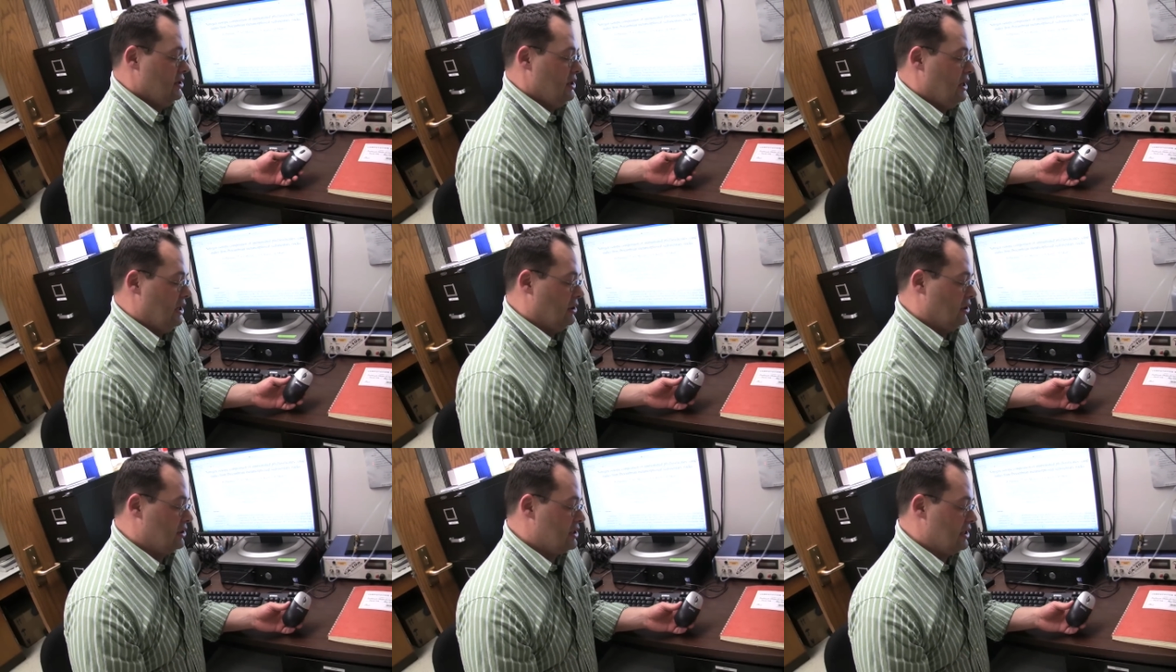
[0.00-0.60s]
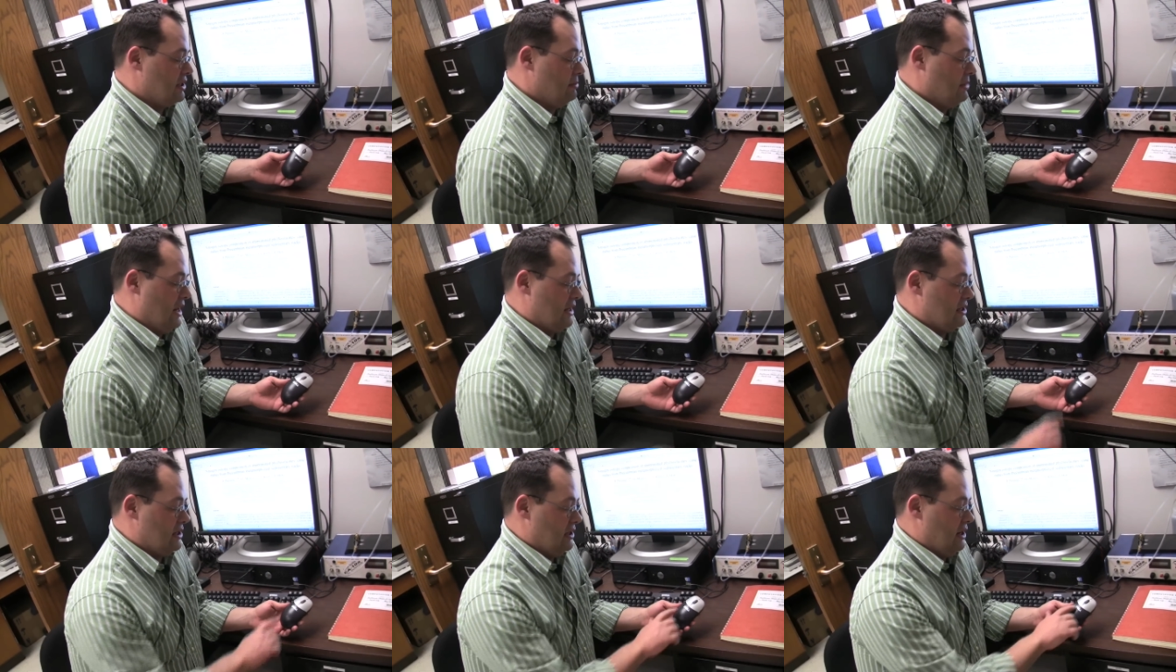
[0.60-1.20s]
and looked at the
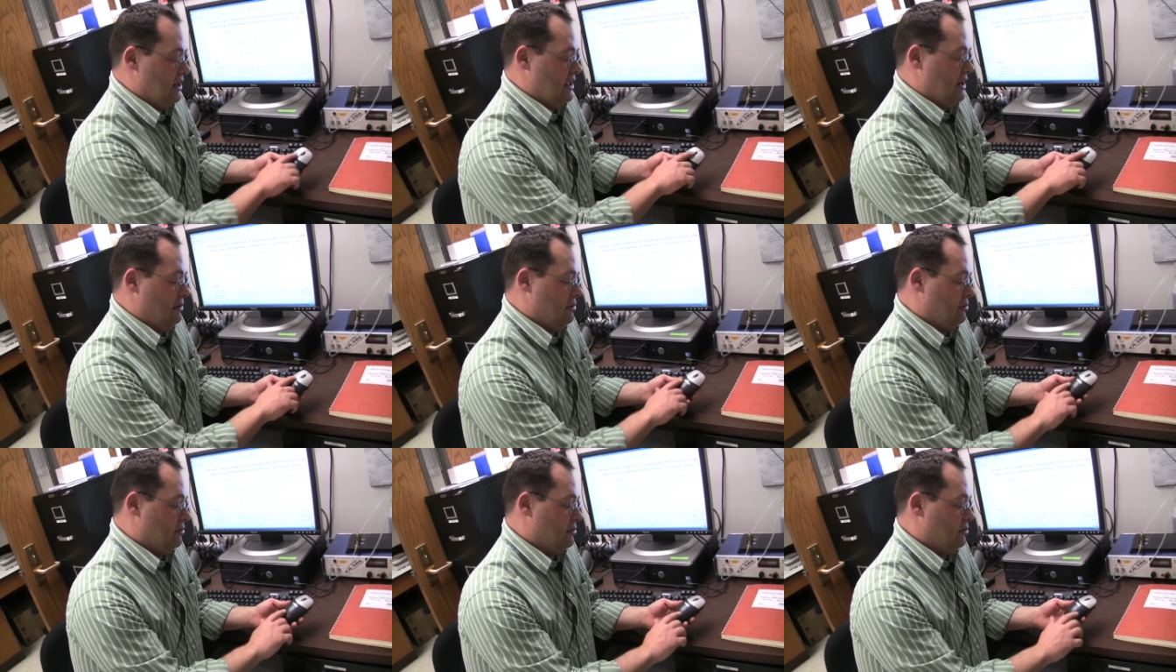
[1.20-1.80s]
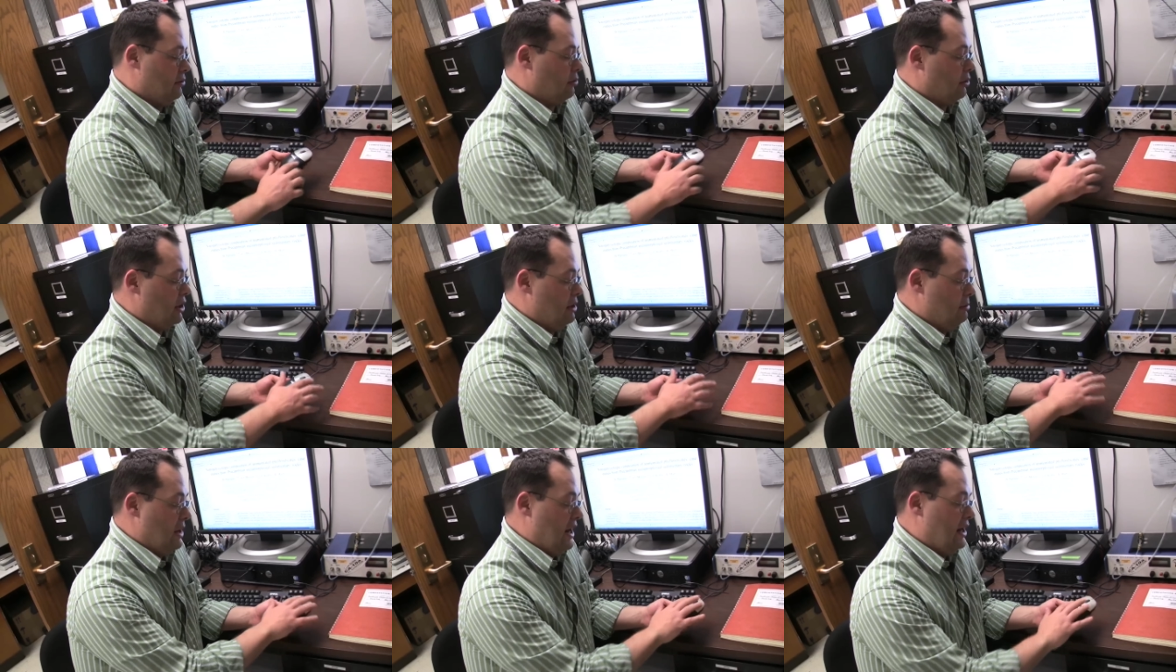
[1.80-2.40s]
bacteria that
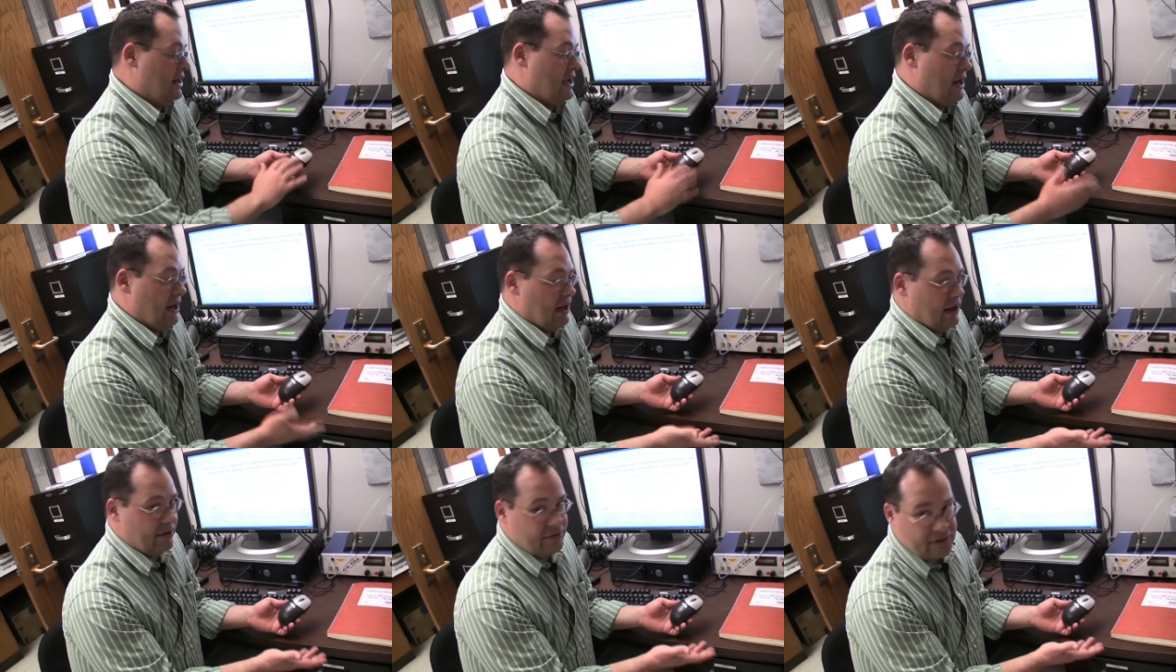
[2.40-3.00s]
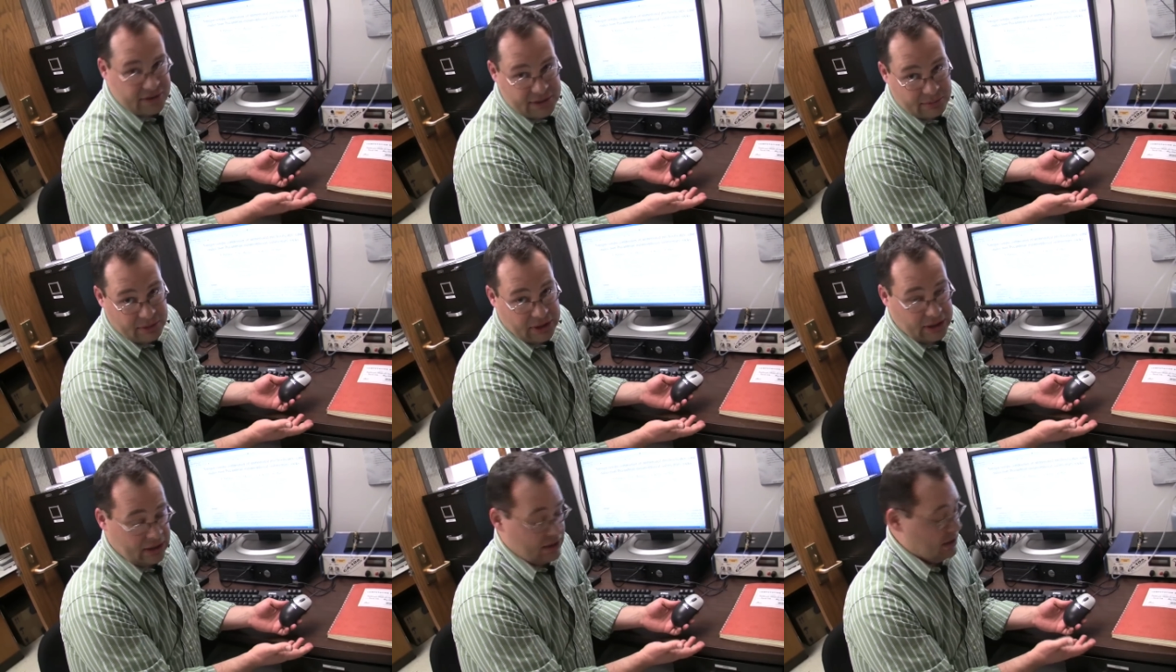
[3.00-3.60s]
remained on it after
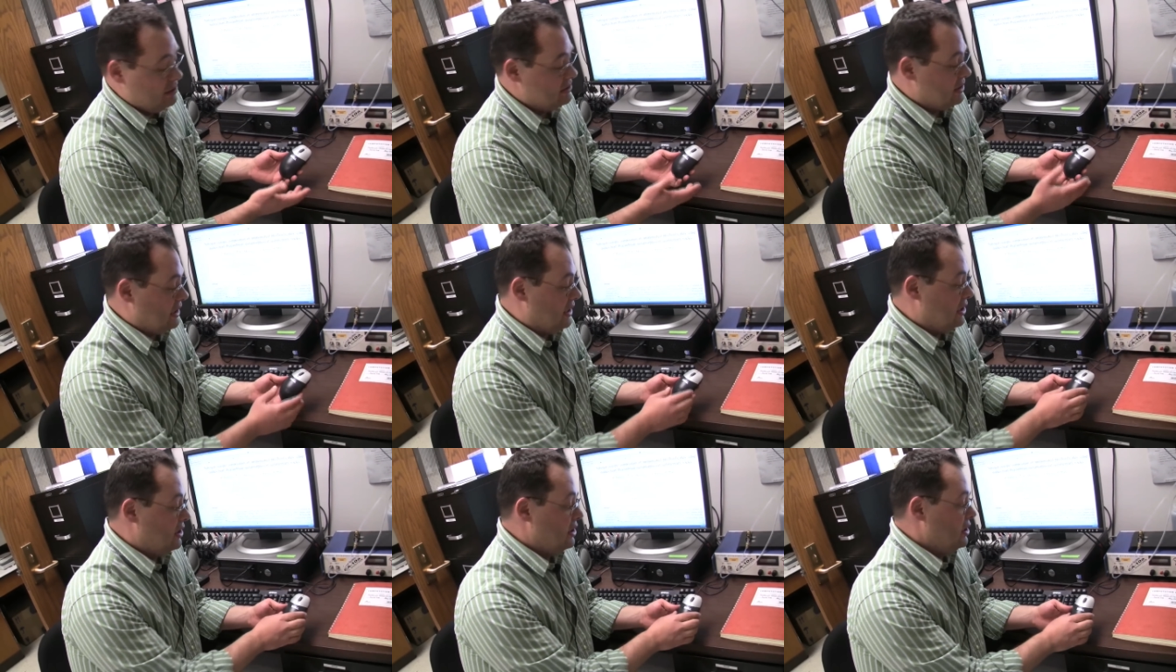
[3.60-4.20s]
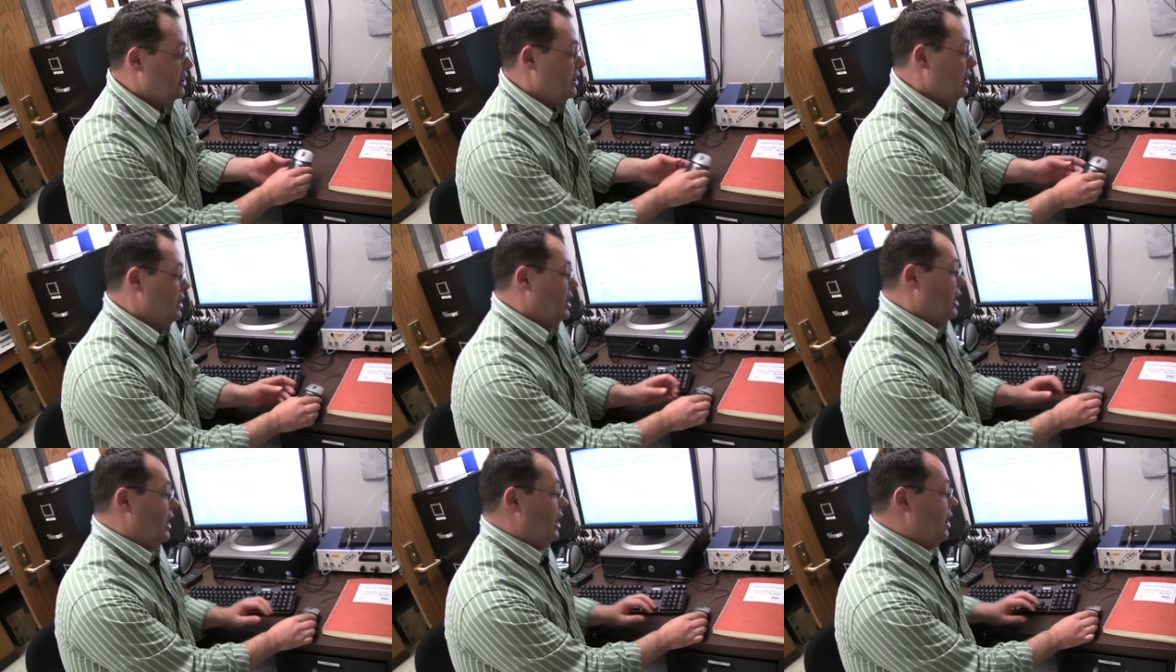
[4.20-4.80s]
somebody had used it.
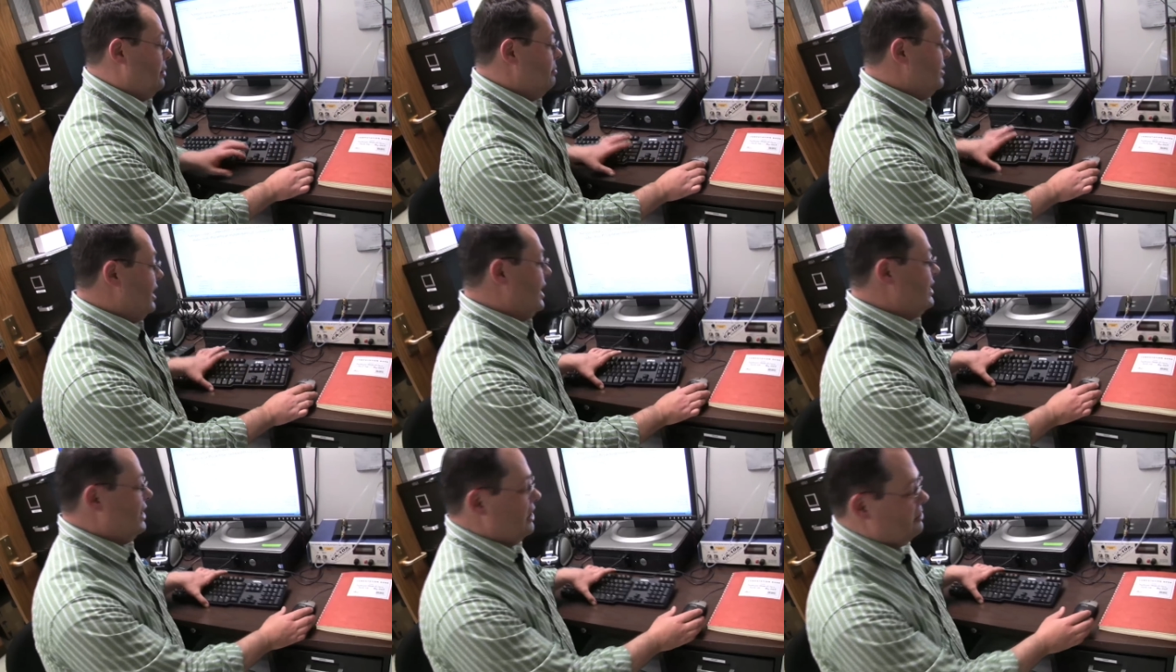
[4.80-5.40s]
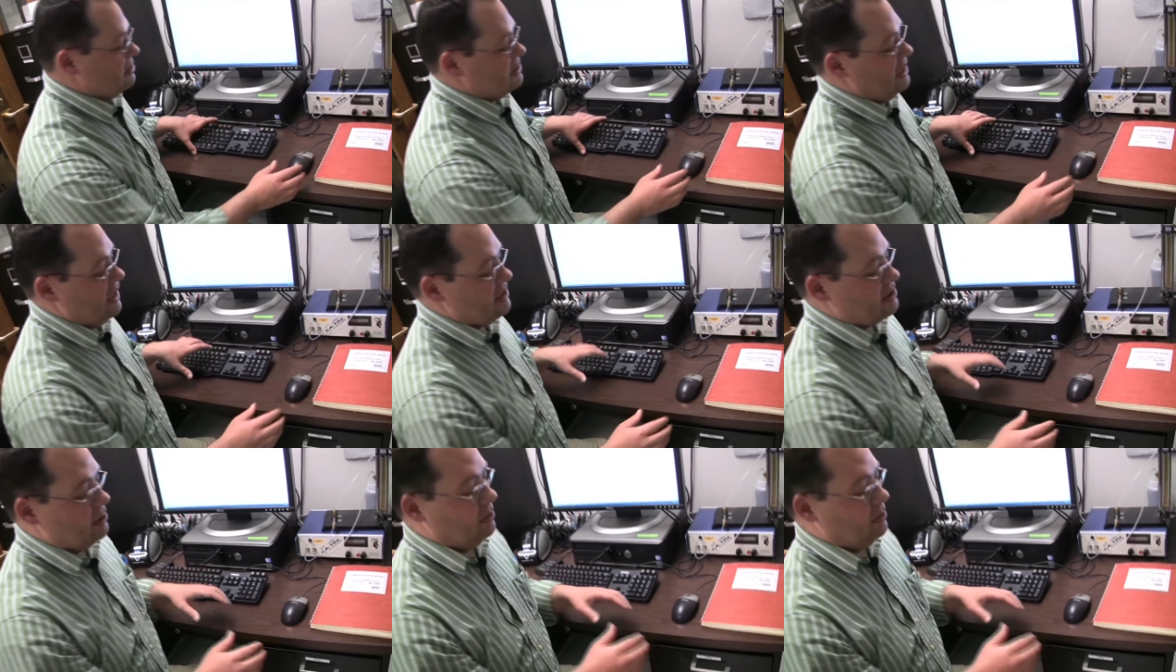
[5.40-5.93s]
The idea was not so